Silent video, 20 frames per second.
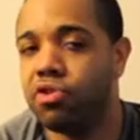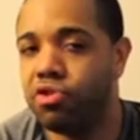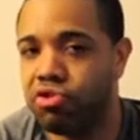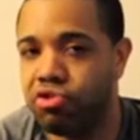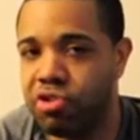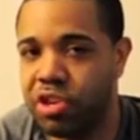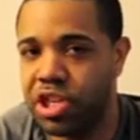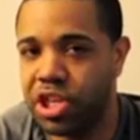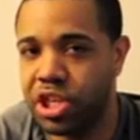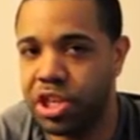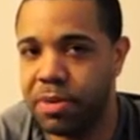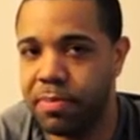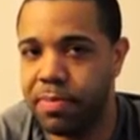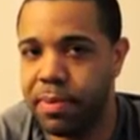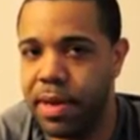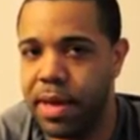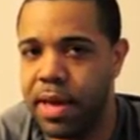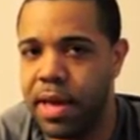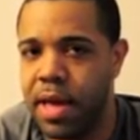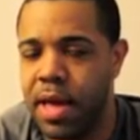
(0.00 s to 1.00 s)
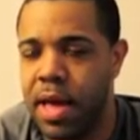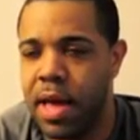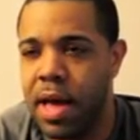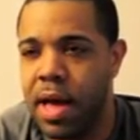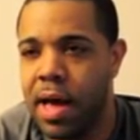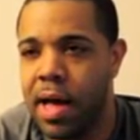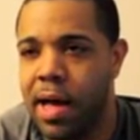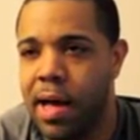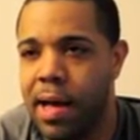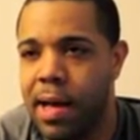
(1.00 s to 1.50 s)
nutrition. But
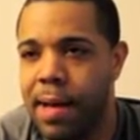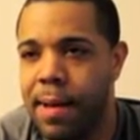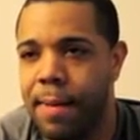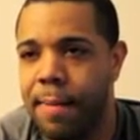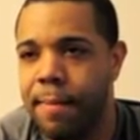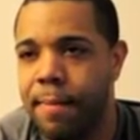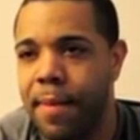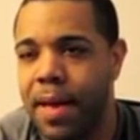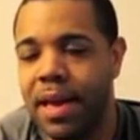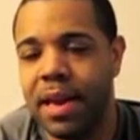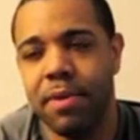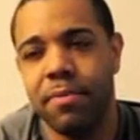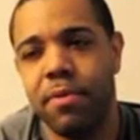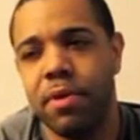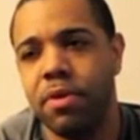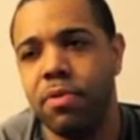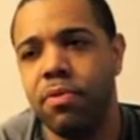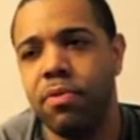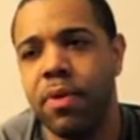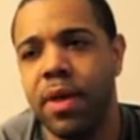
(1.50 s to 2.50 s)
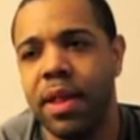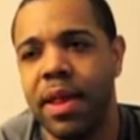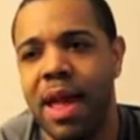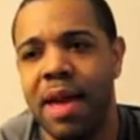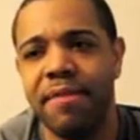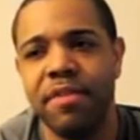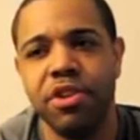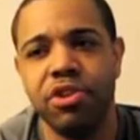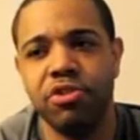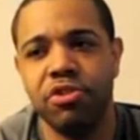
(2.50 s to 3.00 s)
um, anyone who is
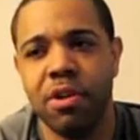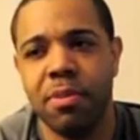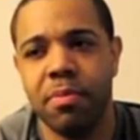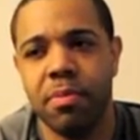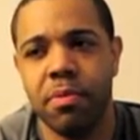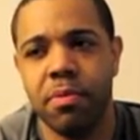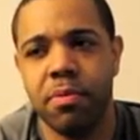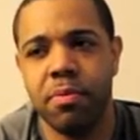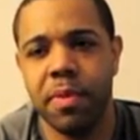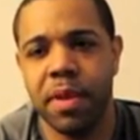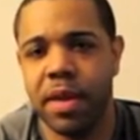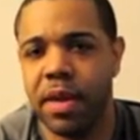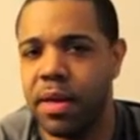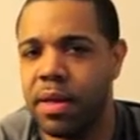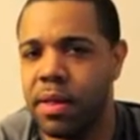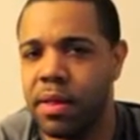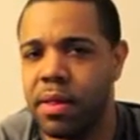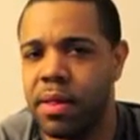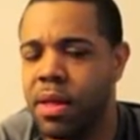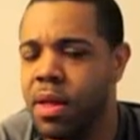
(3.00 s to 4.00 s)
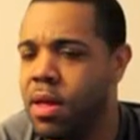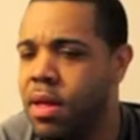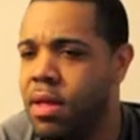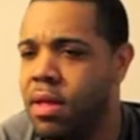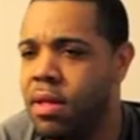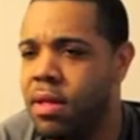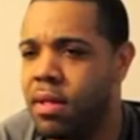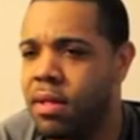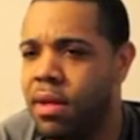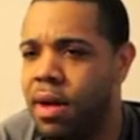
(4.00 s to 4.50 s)
having trouble, because
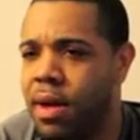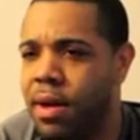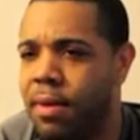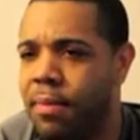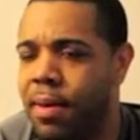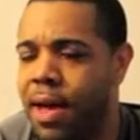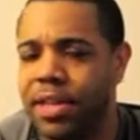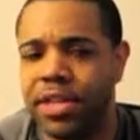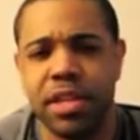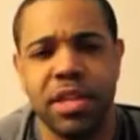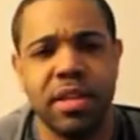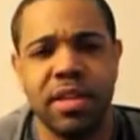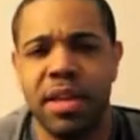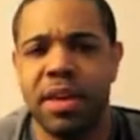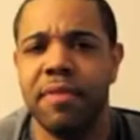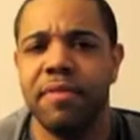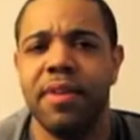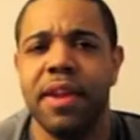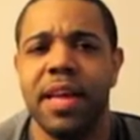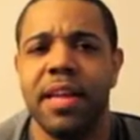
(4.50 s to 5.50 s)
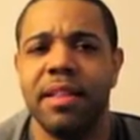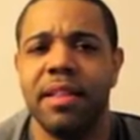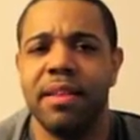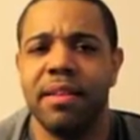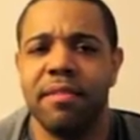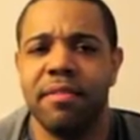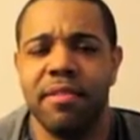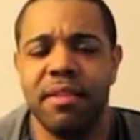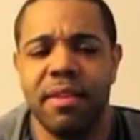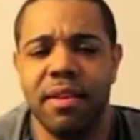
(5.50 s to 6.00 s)
um, actually think of it like
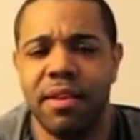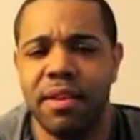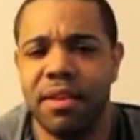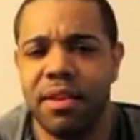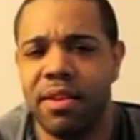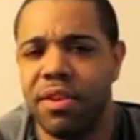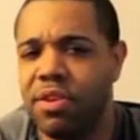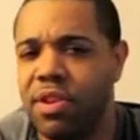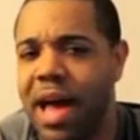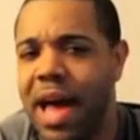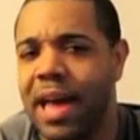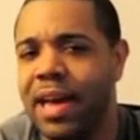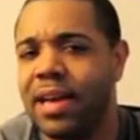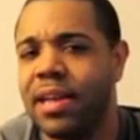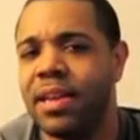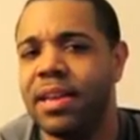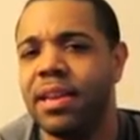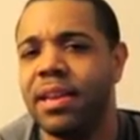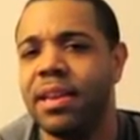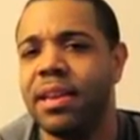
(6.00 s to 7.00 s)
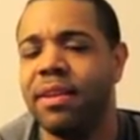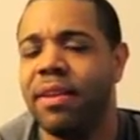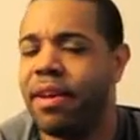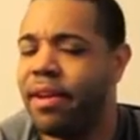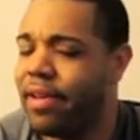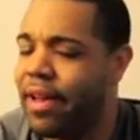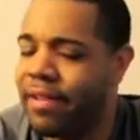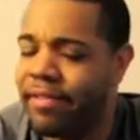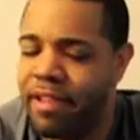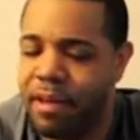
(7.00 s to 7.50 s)
this, I can
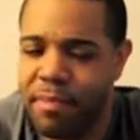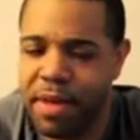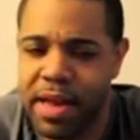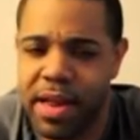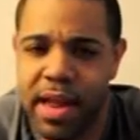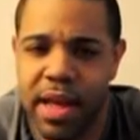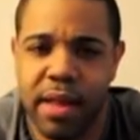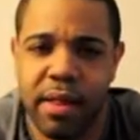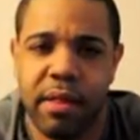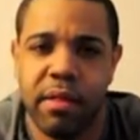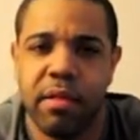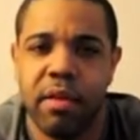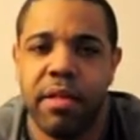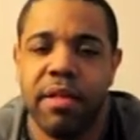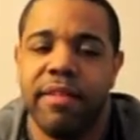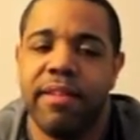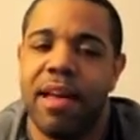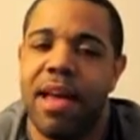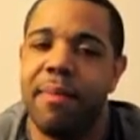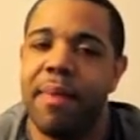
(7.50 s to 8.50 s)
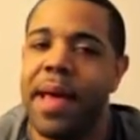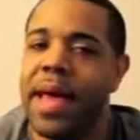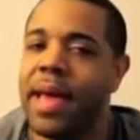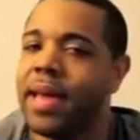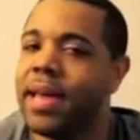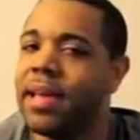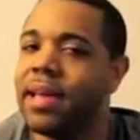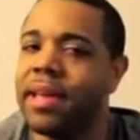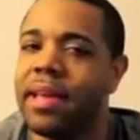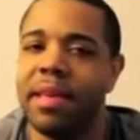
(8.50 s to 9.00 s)
I tell my clients this all the time. I
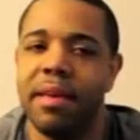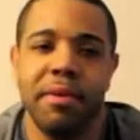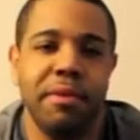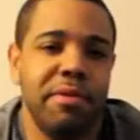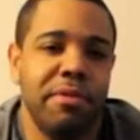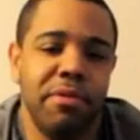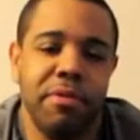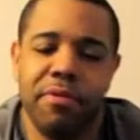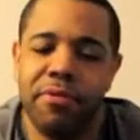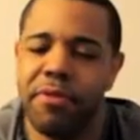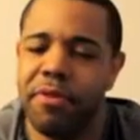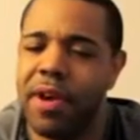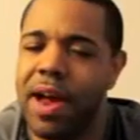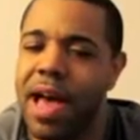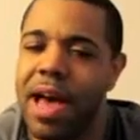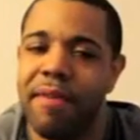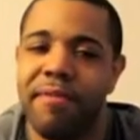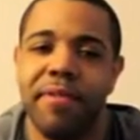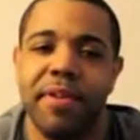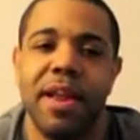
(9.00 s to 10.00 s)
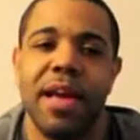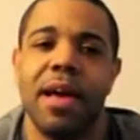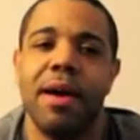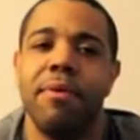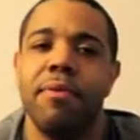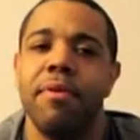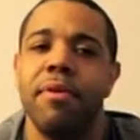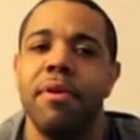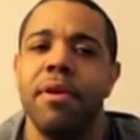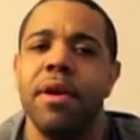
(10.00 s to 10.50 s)
can kill you for half an
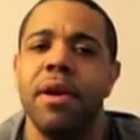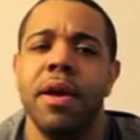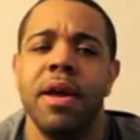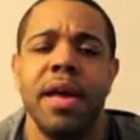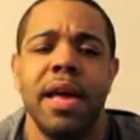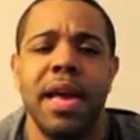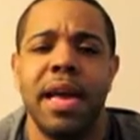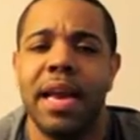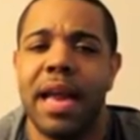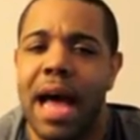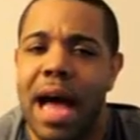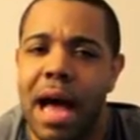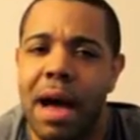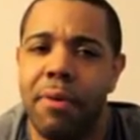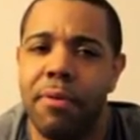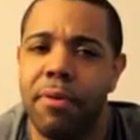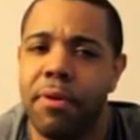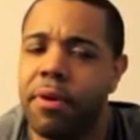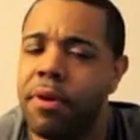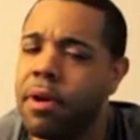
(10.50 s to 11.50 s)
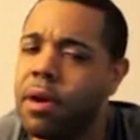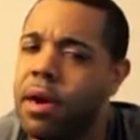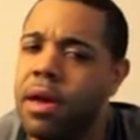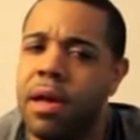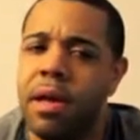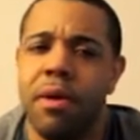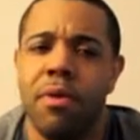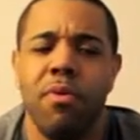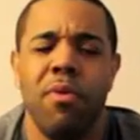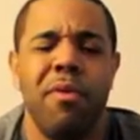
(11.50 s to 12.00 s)
hour, an hour,
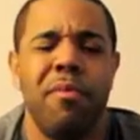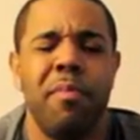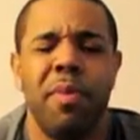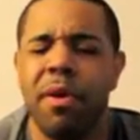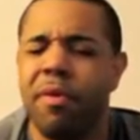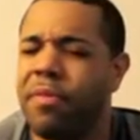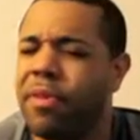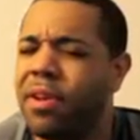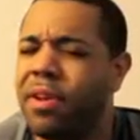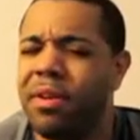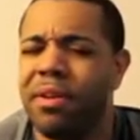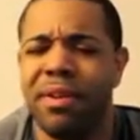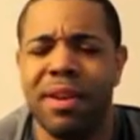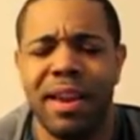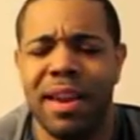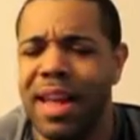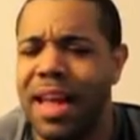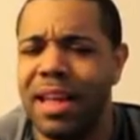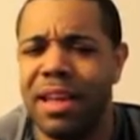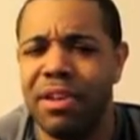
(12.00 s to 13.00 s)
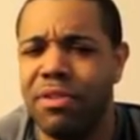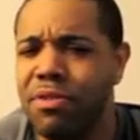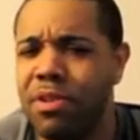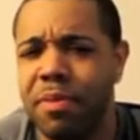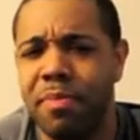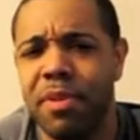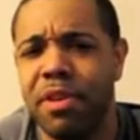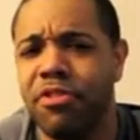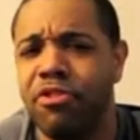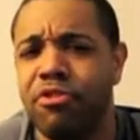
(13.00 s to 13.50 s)
with perfect, and you
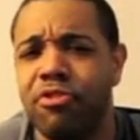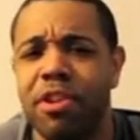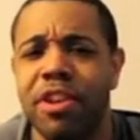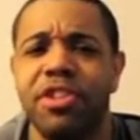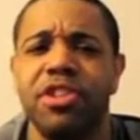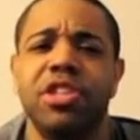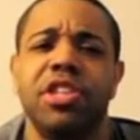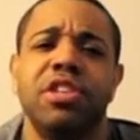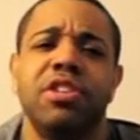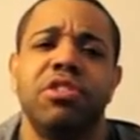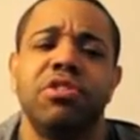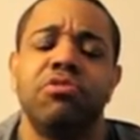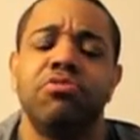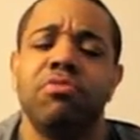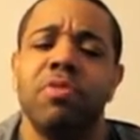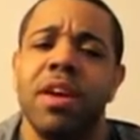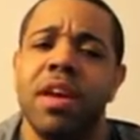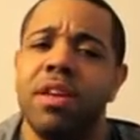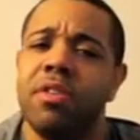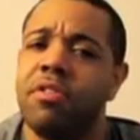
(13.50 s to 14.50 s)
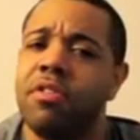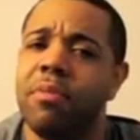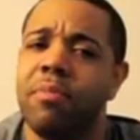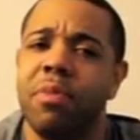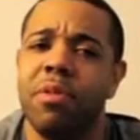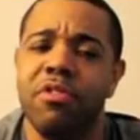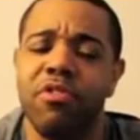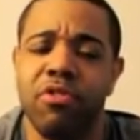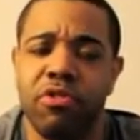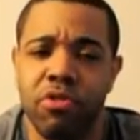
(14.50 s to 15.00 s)
could be drenched in sweat. You could
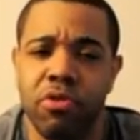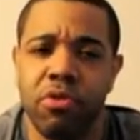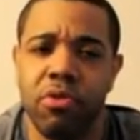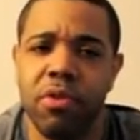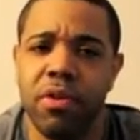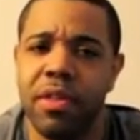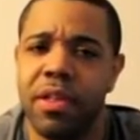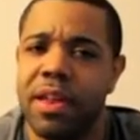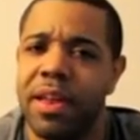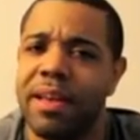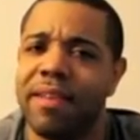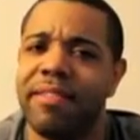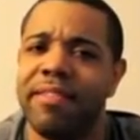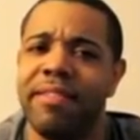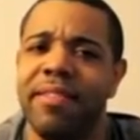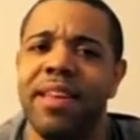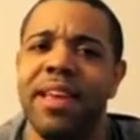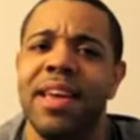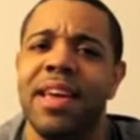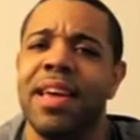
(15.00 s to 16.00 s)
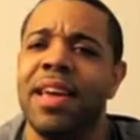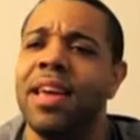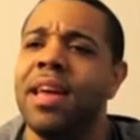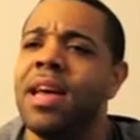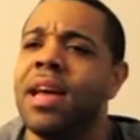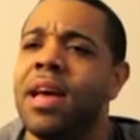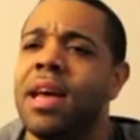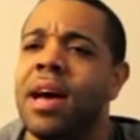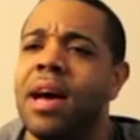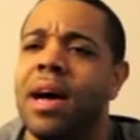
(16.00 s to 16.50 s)
be sore the next day.
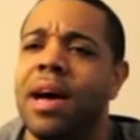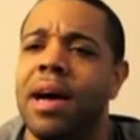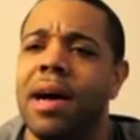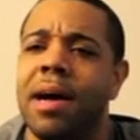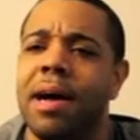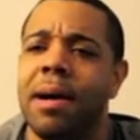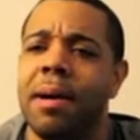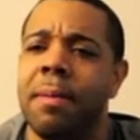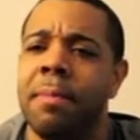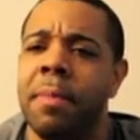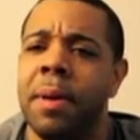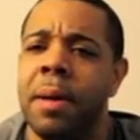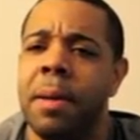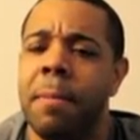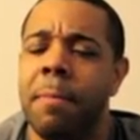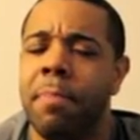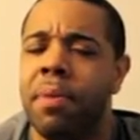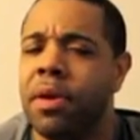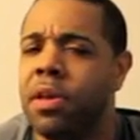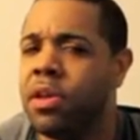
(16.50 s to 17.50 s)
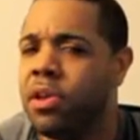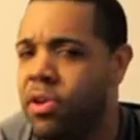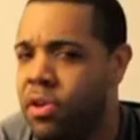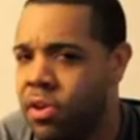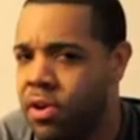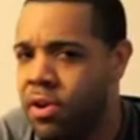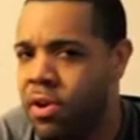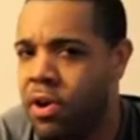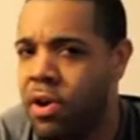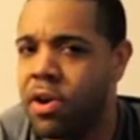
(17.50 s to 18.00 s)
Um, but
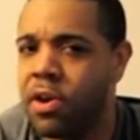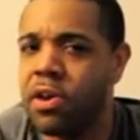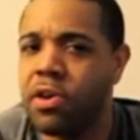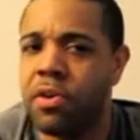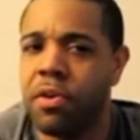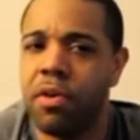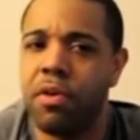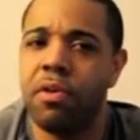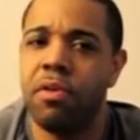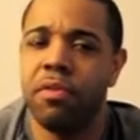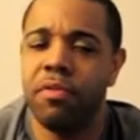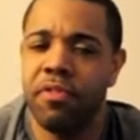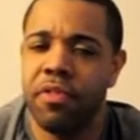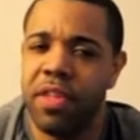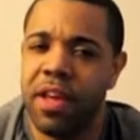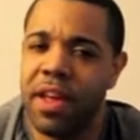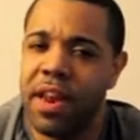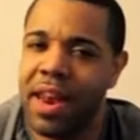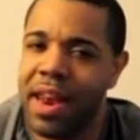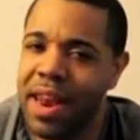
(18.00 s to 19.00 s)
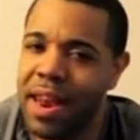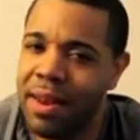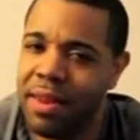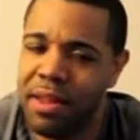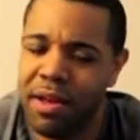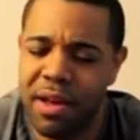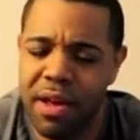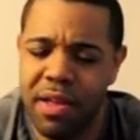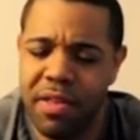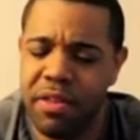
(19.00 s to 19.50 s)
you're on your own for that
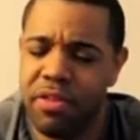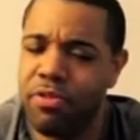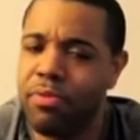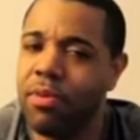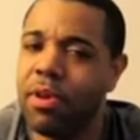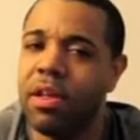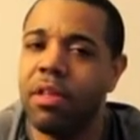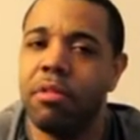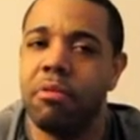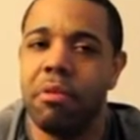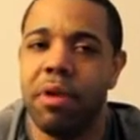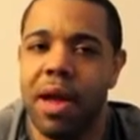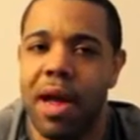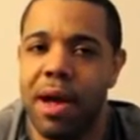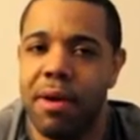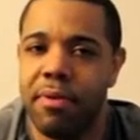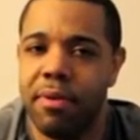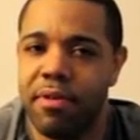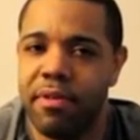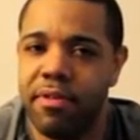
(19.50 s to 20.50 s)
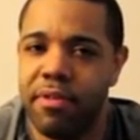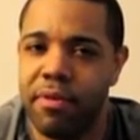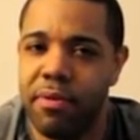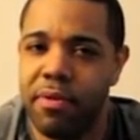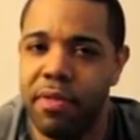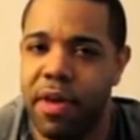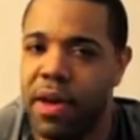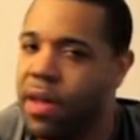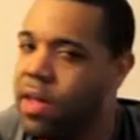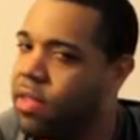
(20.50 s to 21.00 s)
the other 23 hours,
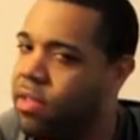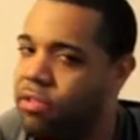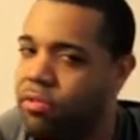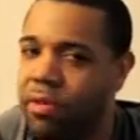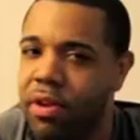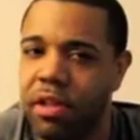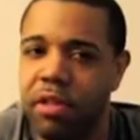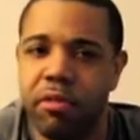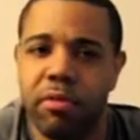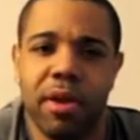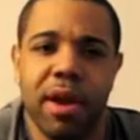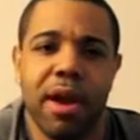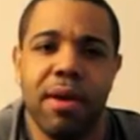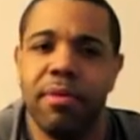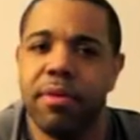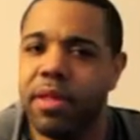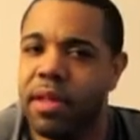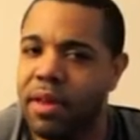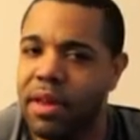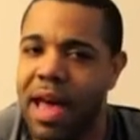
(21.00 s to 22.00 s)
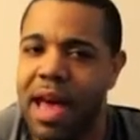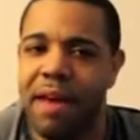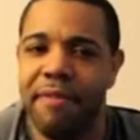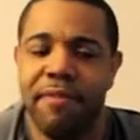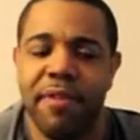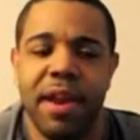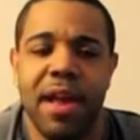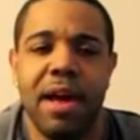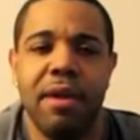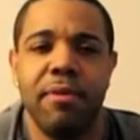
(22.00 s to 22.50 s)
or the other 23 hours and
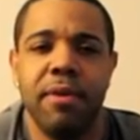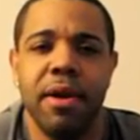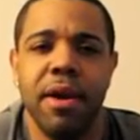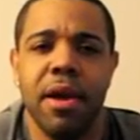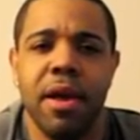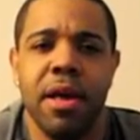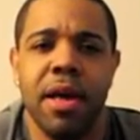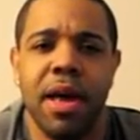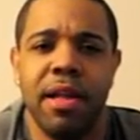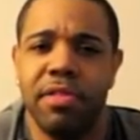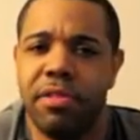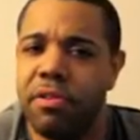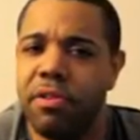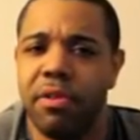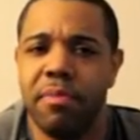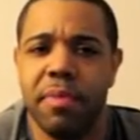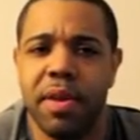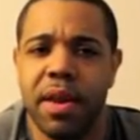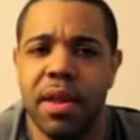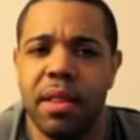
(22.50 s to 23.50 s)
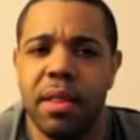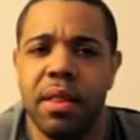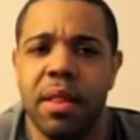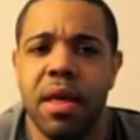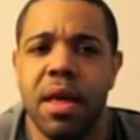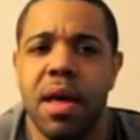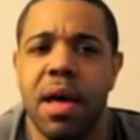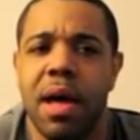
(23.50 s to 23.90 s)
half an hour and 30 minutes.